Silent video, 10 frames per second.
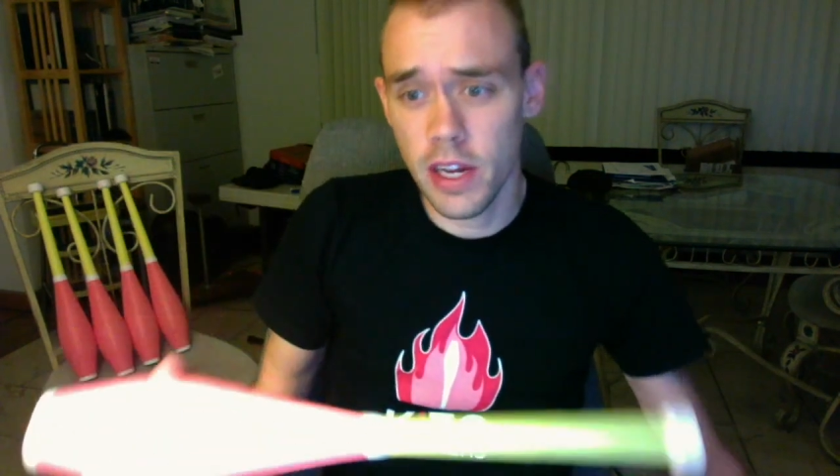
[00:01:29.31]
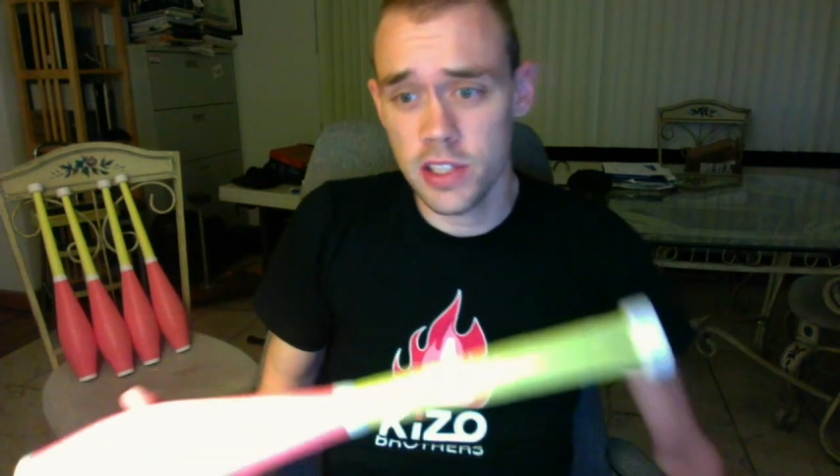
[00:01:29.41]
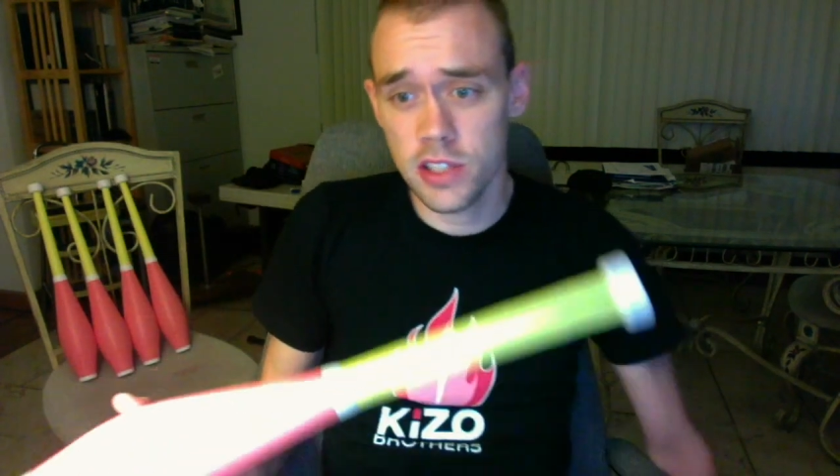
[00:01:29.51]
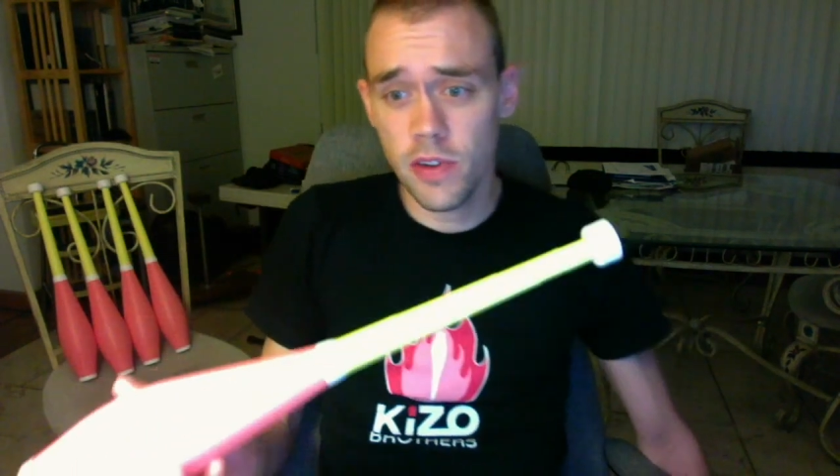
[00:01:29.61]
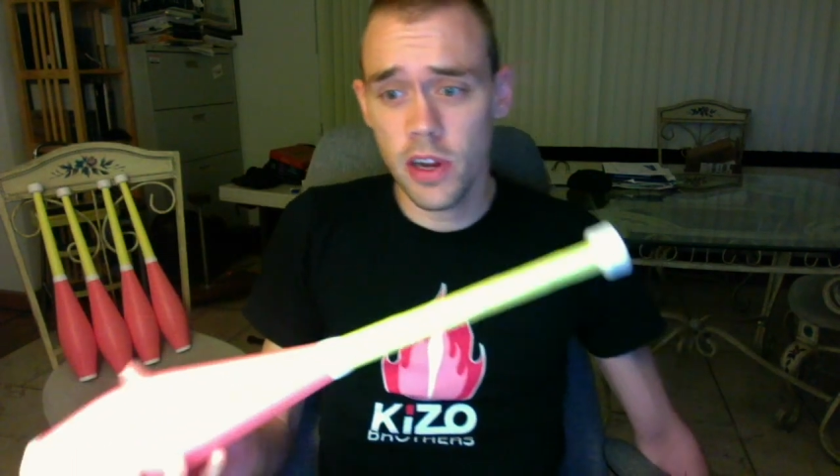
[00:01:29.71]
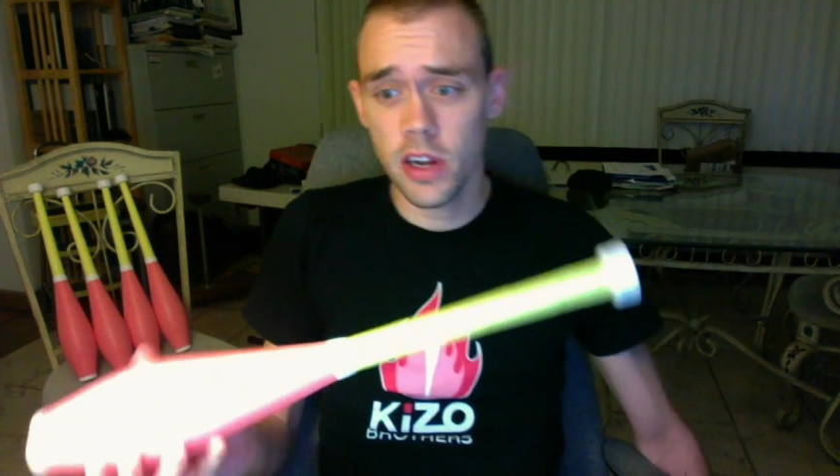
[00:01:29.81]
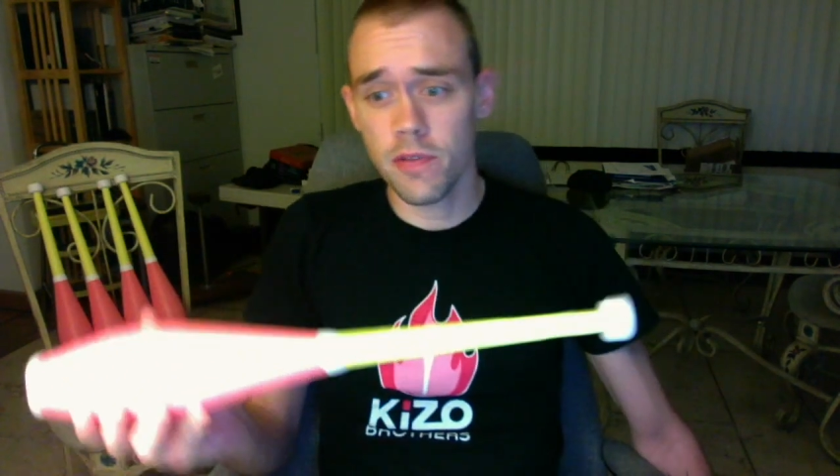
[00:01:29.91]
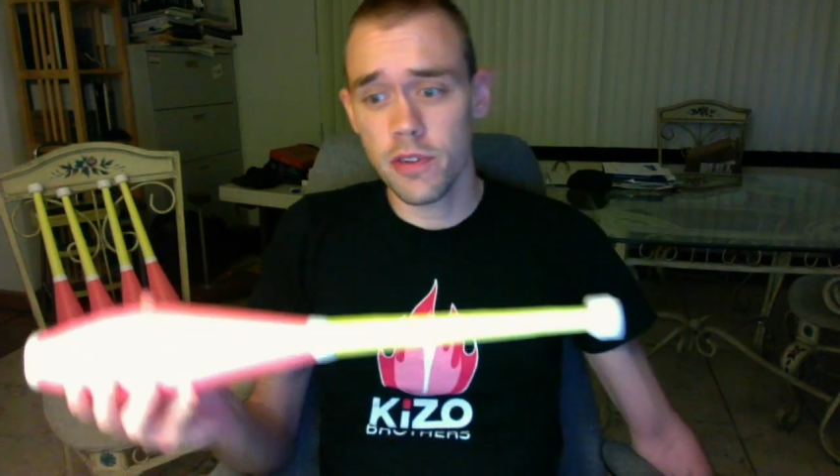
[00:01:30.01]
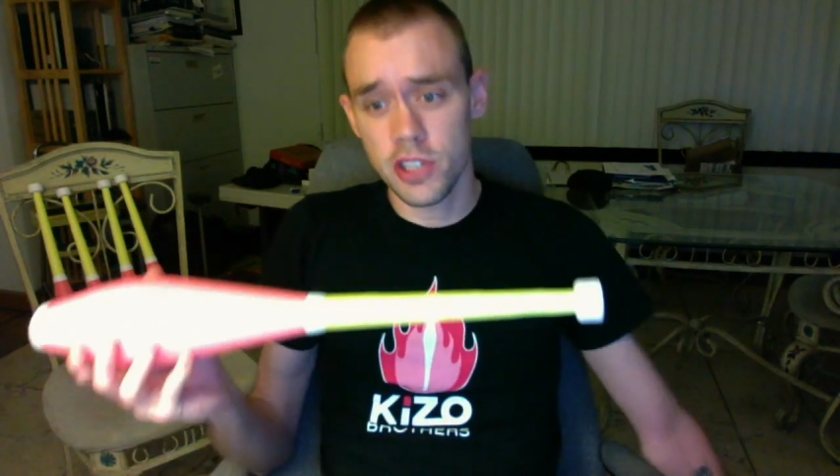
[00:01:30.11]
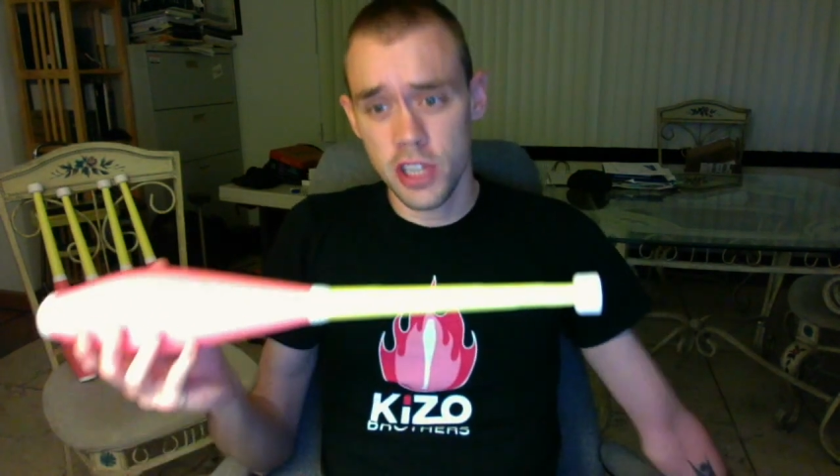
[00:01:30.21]
It's very good for
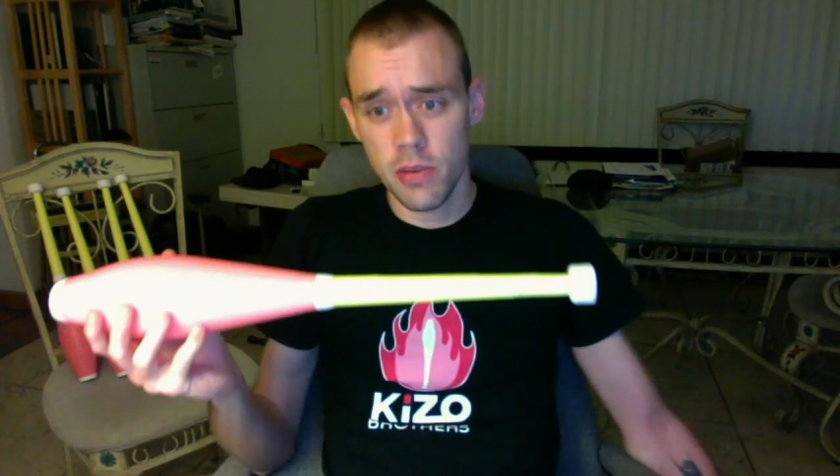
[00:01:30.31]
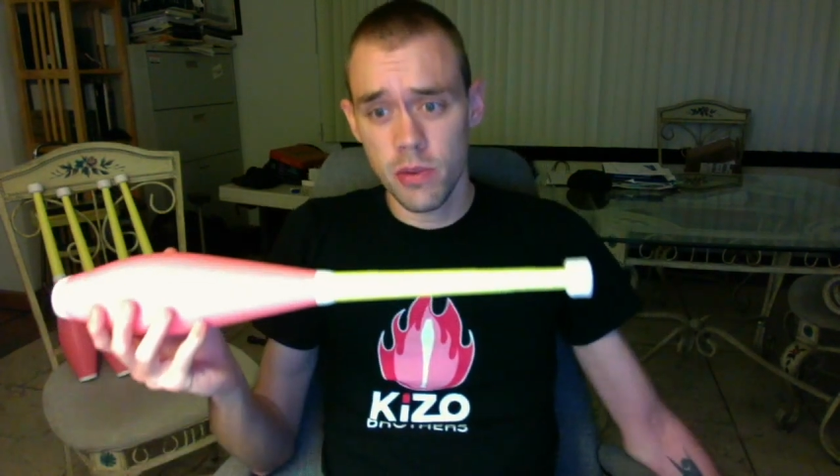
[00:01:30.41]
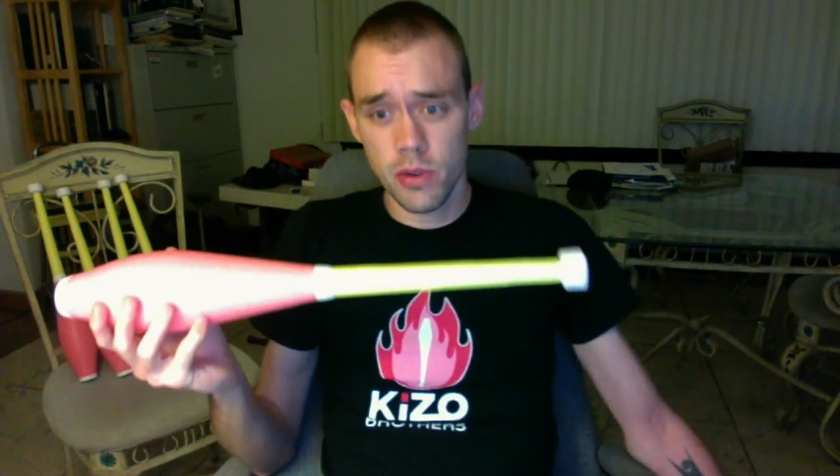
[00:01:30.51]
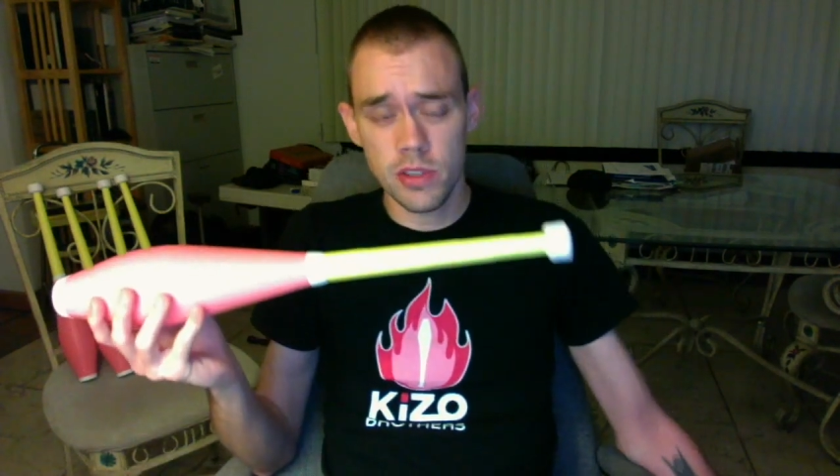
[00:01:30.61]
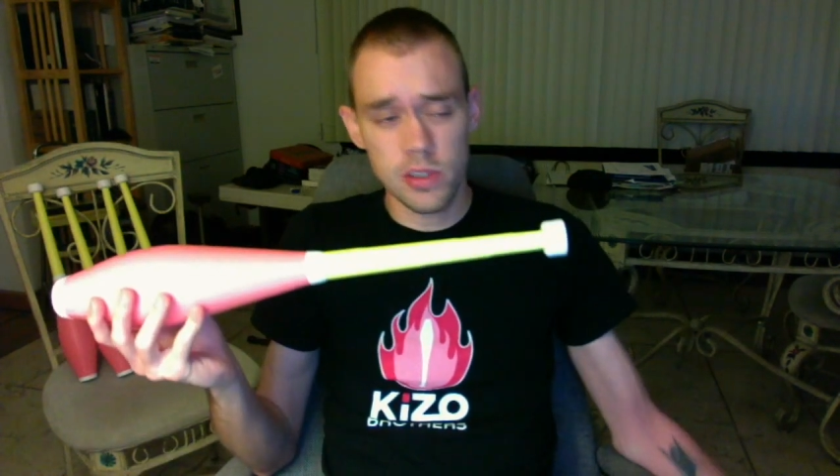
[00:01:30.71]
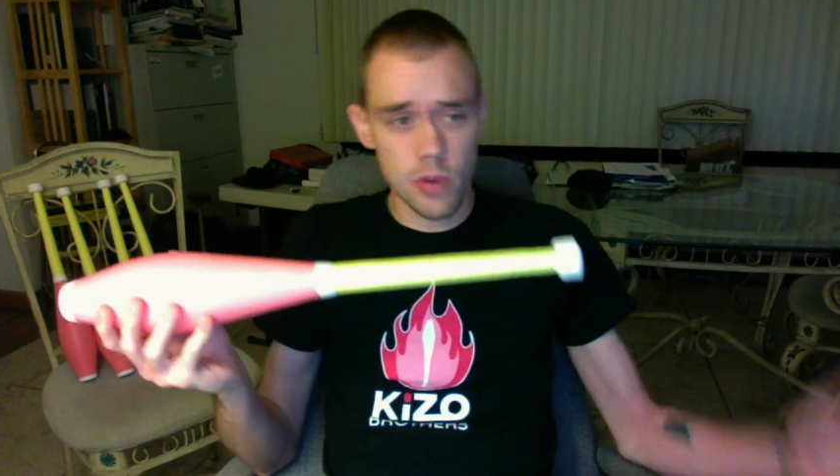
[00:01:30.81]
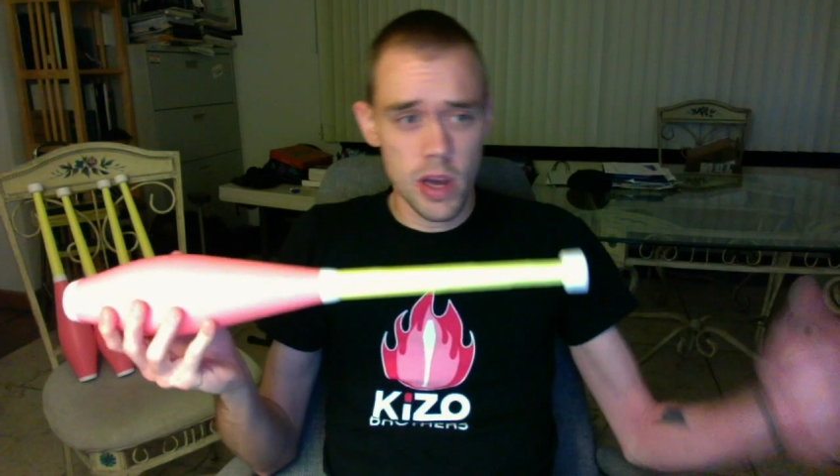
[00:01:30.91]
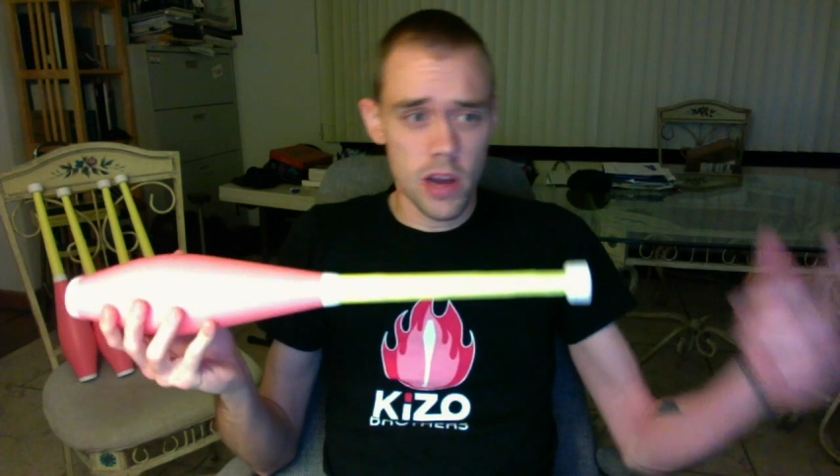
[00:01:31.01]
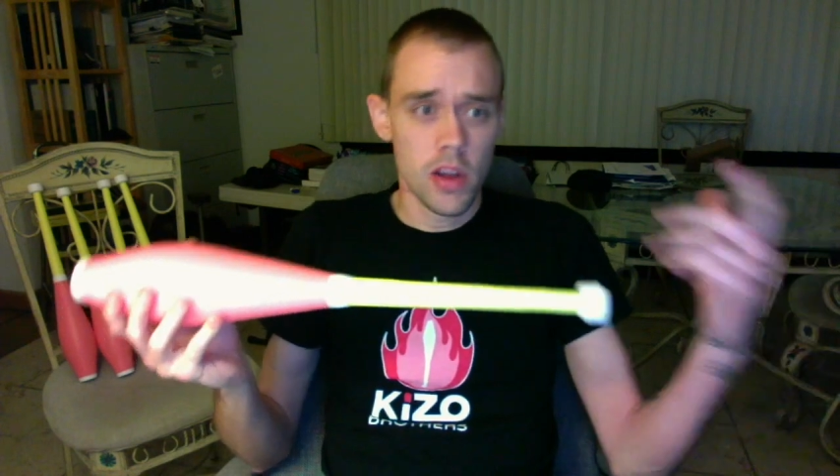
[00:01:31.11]
chin rolls as well.